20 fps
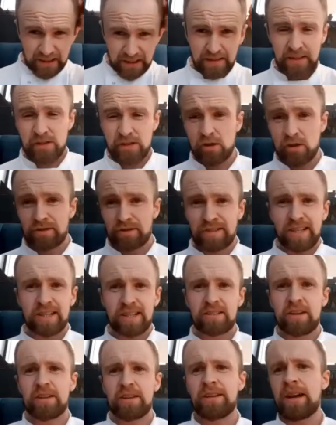There's no
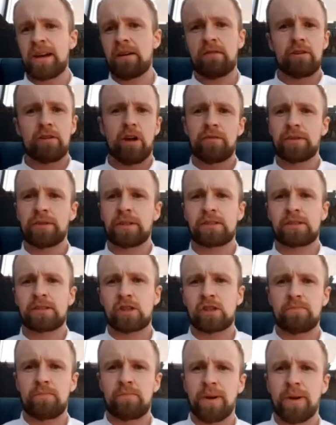seasoning there or nothing. It's
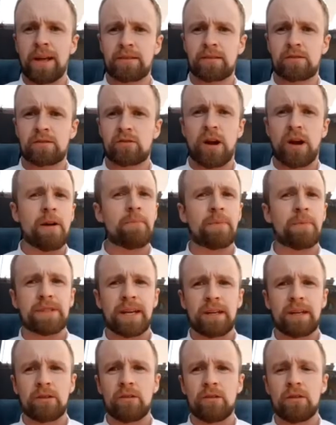just bland dried
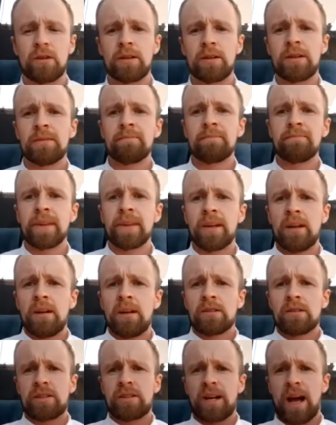potato.
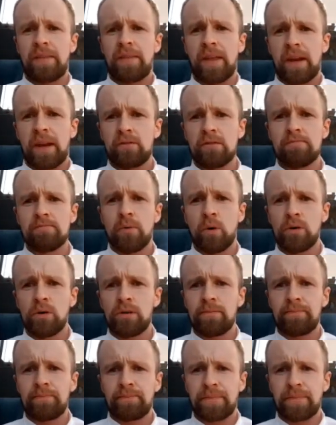So you add that to a bowl.